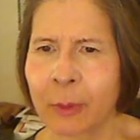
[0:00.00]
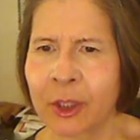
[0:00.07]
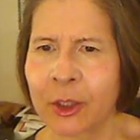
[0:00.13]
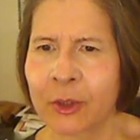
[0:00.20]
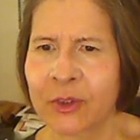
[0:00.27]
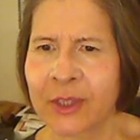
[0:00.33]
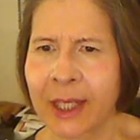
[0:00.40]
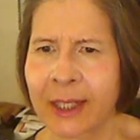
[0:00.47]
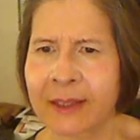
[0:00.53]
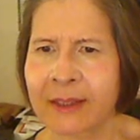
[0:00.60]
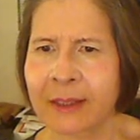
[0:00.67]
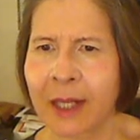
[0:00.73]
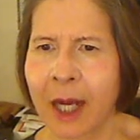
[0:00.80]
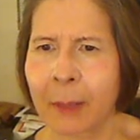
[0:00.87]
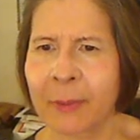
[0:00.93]
but you sent us
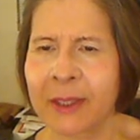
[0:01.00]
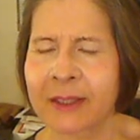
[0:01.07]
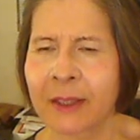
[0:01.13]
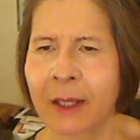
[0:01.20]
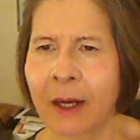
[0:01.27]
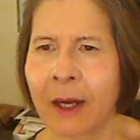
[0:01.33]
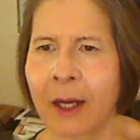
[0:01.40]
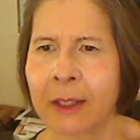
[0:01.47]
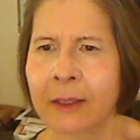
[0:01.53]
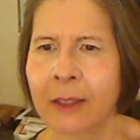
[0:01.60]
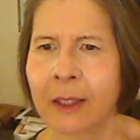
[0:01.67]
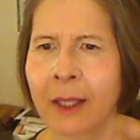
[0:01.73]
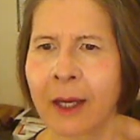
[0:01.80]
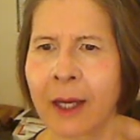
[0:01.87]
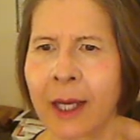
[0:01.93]
copies
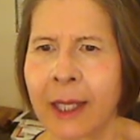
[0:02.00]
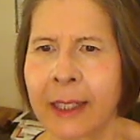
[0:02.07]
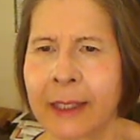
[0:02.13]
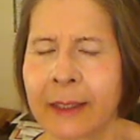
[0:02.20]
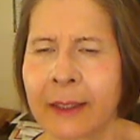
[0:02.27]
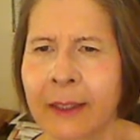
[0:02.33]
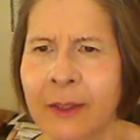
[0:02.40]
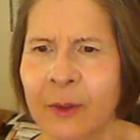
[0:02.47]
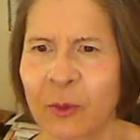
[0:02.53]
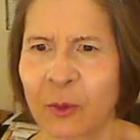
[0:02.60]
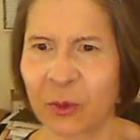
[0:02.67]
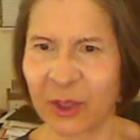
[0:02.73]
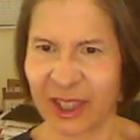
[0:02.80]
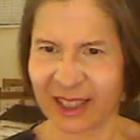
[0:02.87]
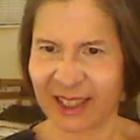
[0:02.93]
online.
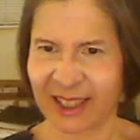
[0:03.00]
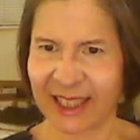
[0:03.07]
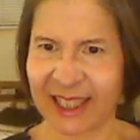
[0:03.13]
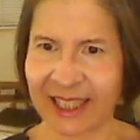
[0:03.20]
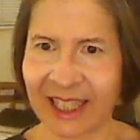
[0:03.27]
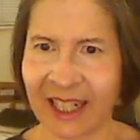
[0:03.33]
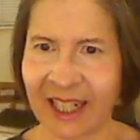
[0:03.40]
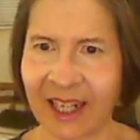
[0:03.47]
Really?